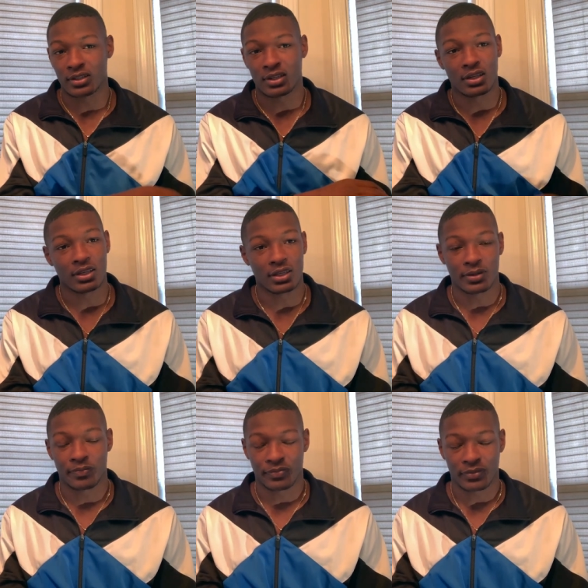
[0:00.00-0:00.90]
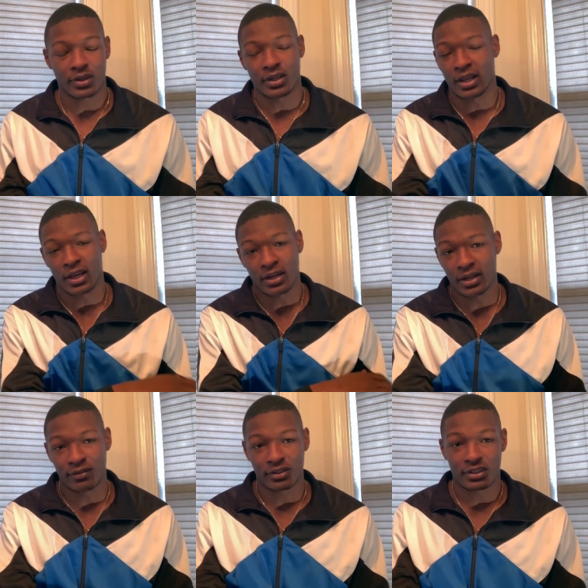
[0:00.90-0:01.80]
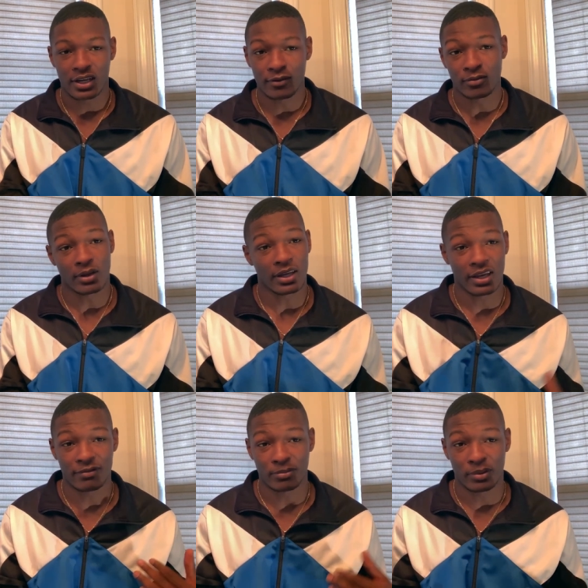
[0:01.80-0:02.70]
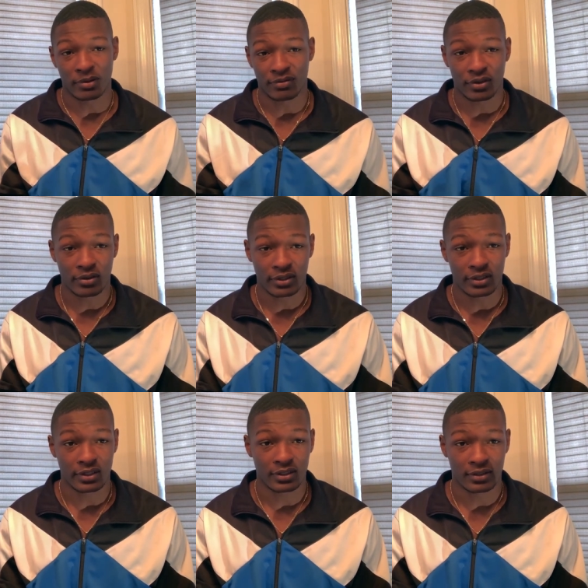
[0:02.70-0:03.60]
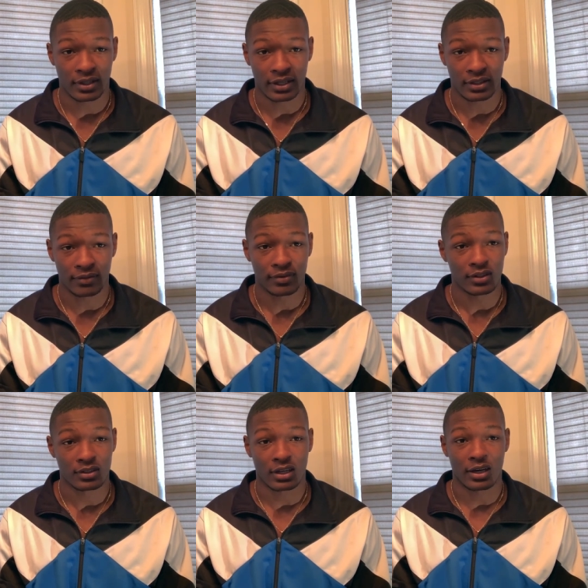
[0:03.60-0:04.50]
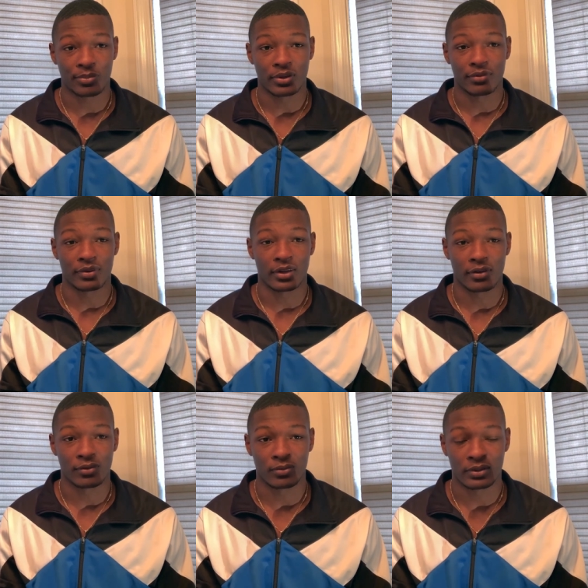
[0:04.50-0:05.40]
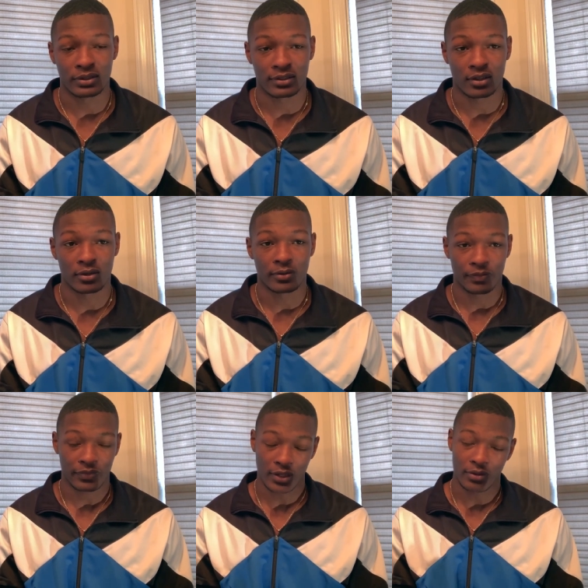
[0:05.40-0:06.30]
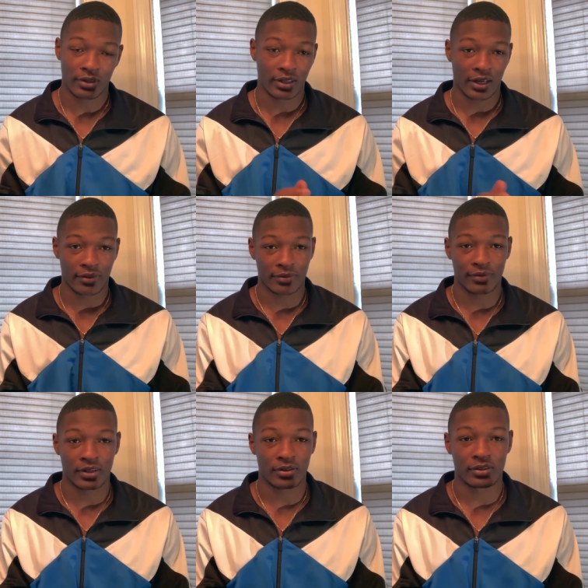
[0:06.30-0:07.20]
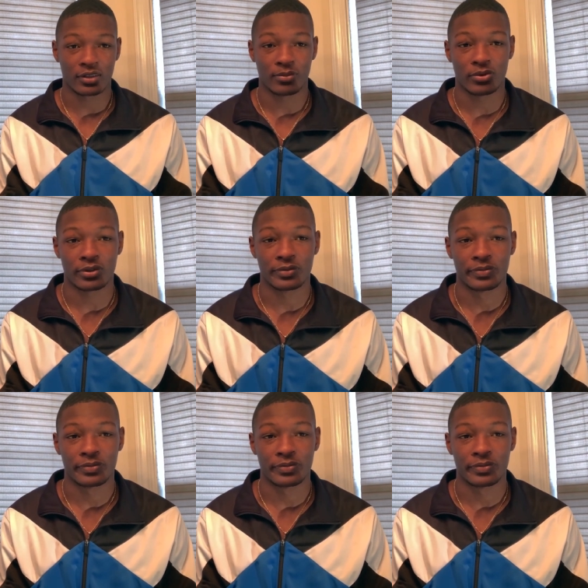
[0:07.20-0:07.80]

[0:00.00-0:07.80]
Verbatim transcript: and delete. And I never saved them. I ain't have them on my phone or nothing, like the finished copy of everyone. So I don't even have them videos anymore,